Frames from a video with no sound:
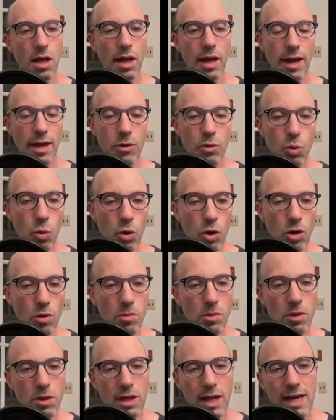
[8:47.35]
and
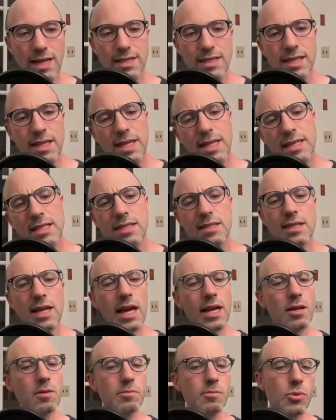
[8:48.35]
Worble has an int
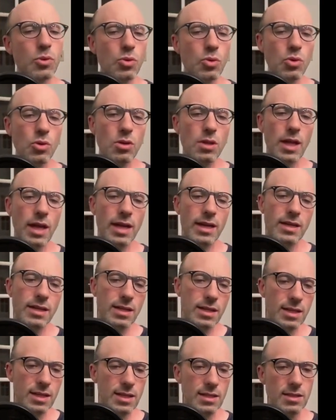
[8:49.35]
and a bool and an
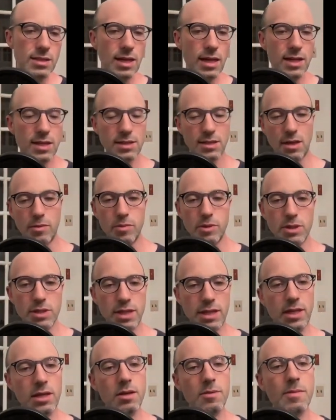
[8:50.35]
int and a double
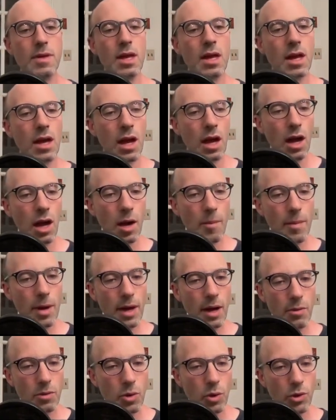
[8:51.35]
say. Um, and
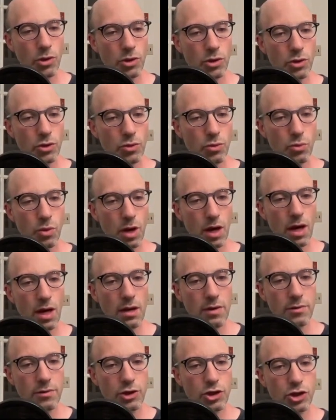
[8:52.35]
I'm going to
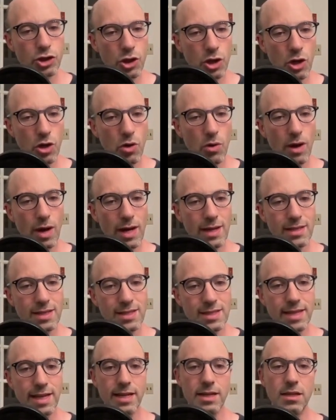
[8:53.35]
derive show and
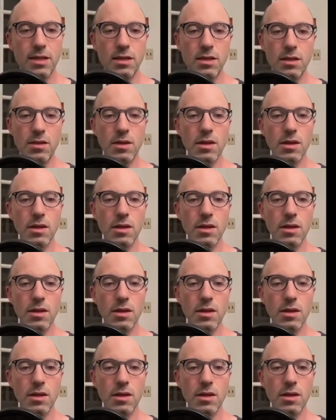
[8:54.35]
data.